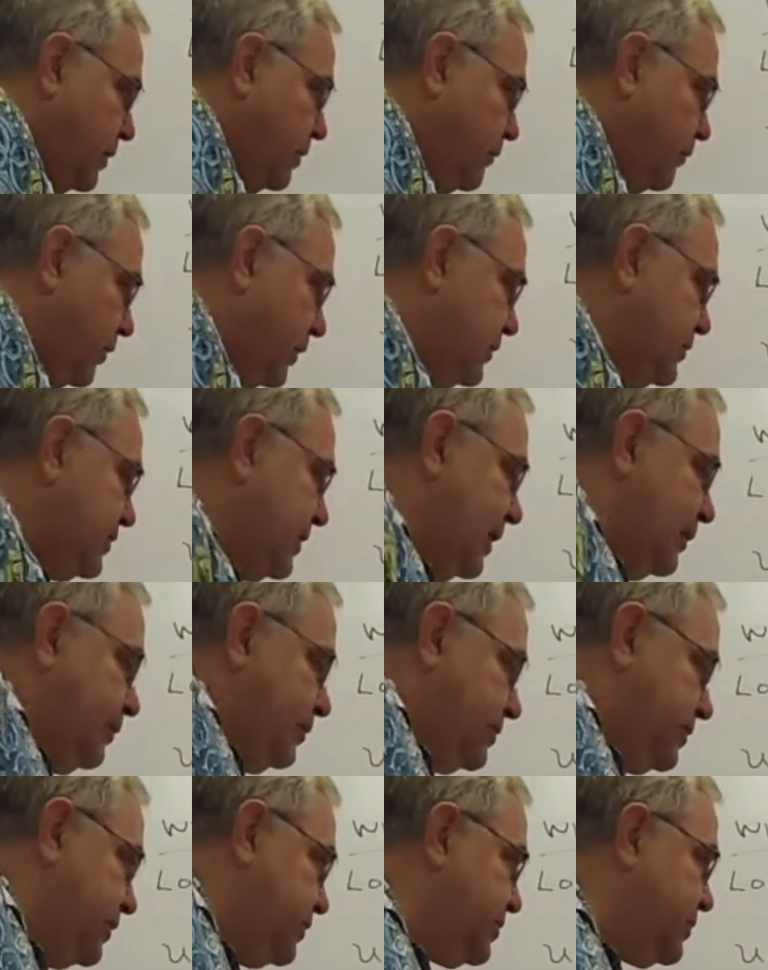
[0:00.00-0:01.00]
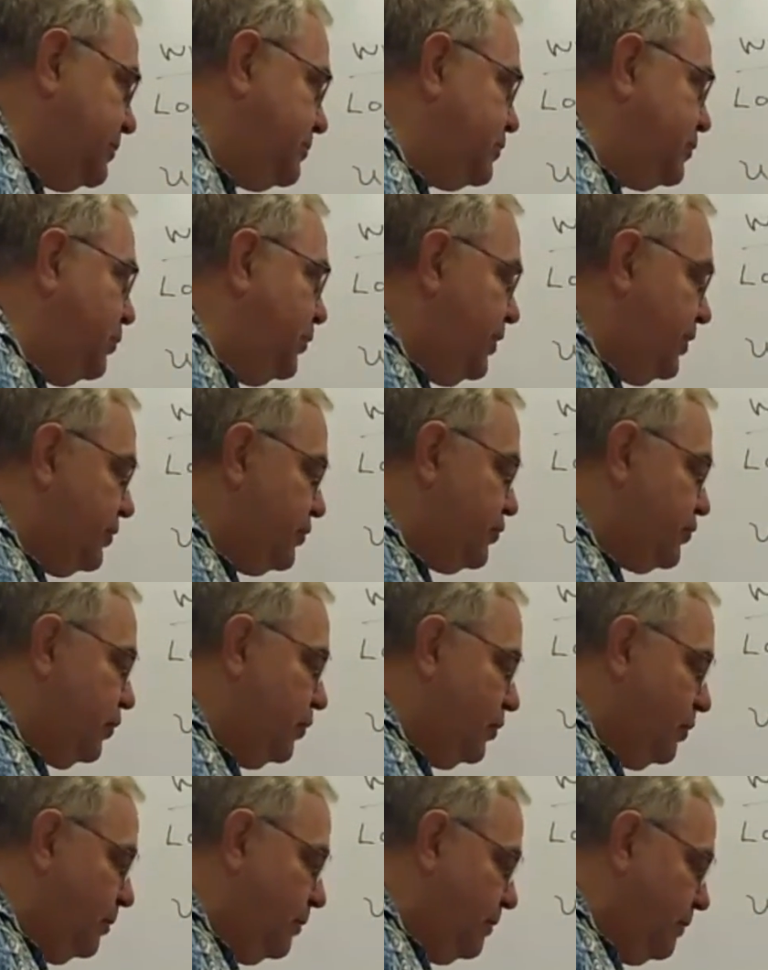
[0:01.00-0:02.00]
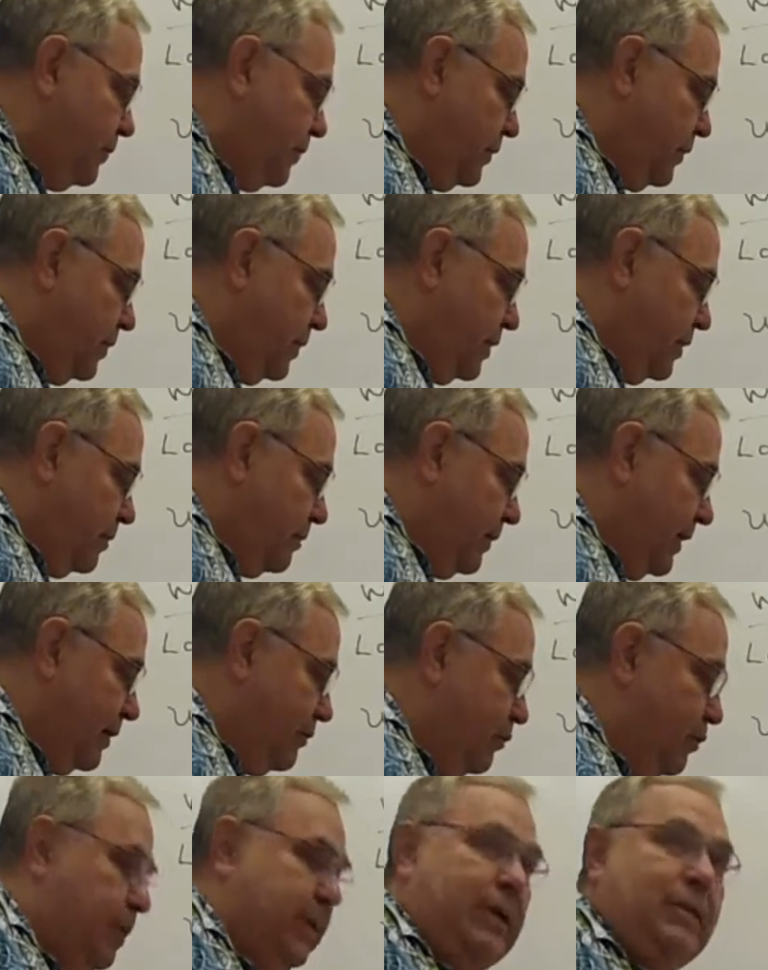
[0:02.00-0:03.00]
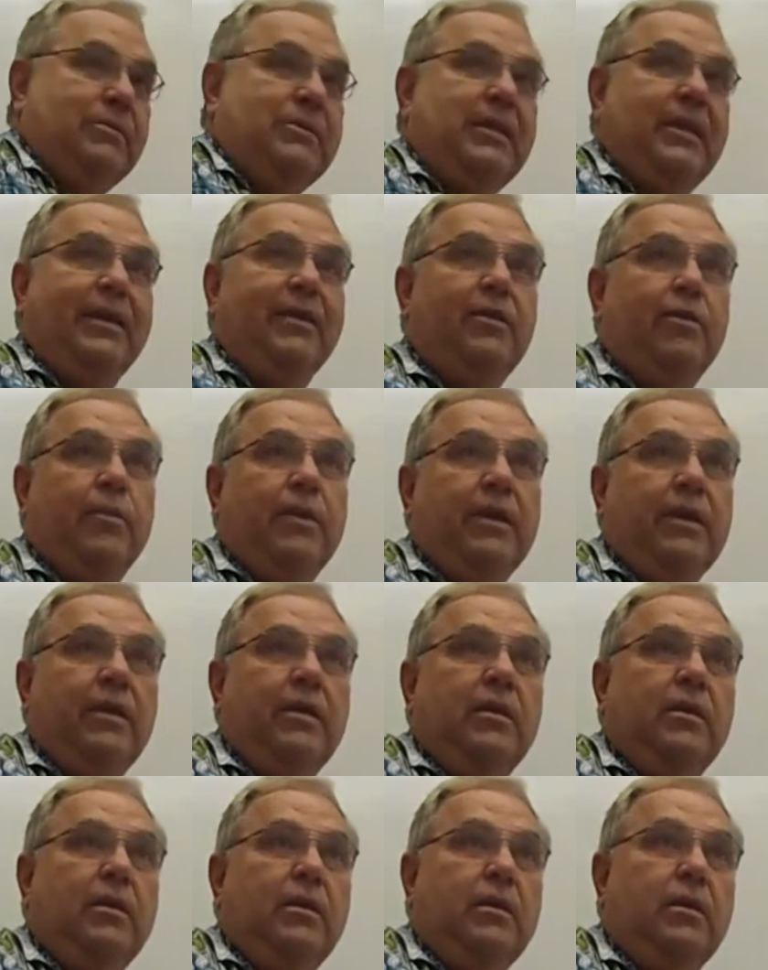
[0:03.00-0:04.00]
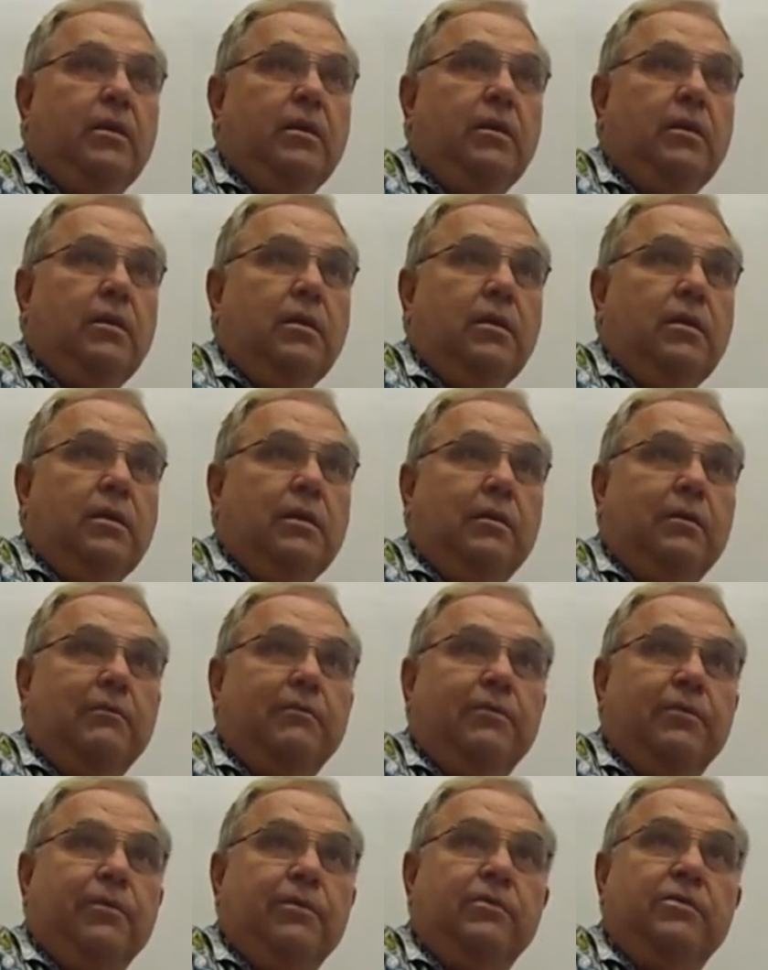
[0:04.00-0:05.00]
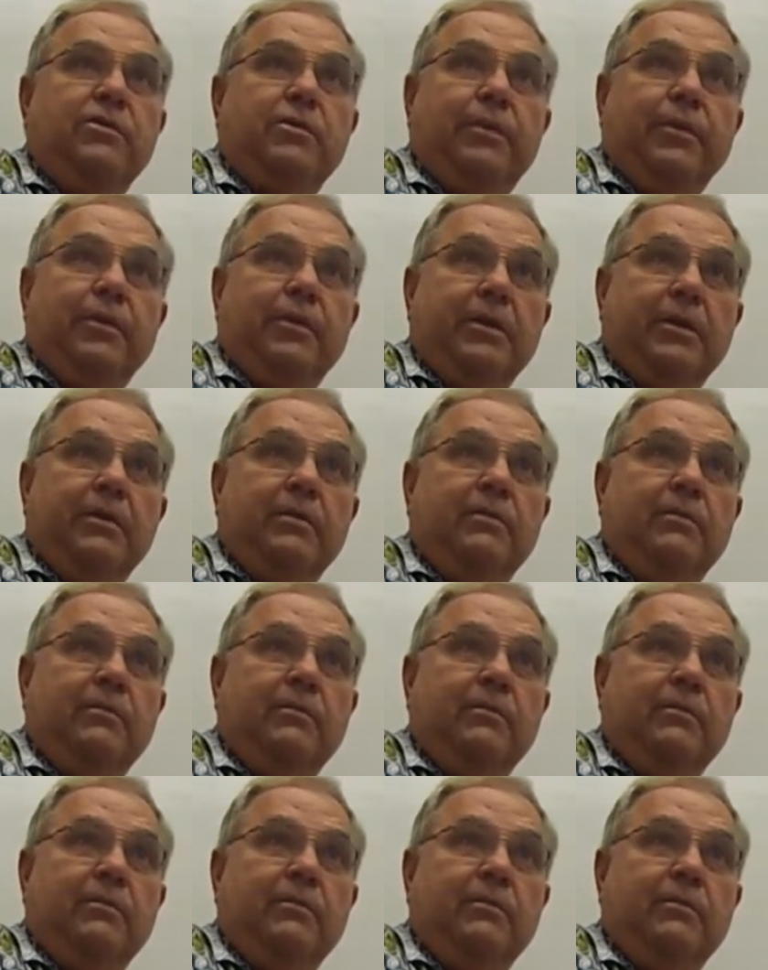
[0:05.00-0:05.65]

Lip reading: for unstable systems, when we control them, bandwidth becomes the enemy of stability.